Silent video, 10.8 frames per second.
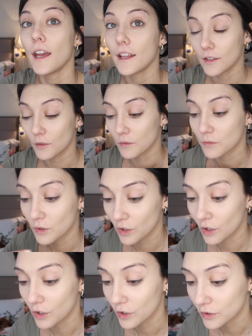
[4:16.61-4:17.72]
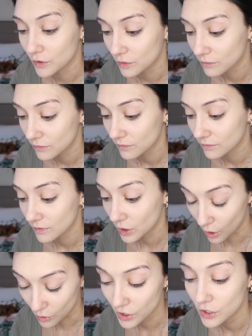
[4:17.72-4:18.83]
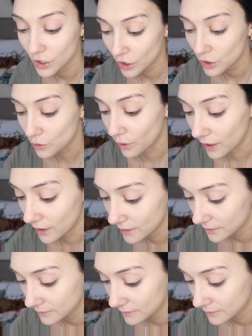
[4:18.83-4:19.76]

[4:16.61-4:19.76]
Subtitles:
in the closest to the door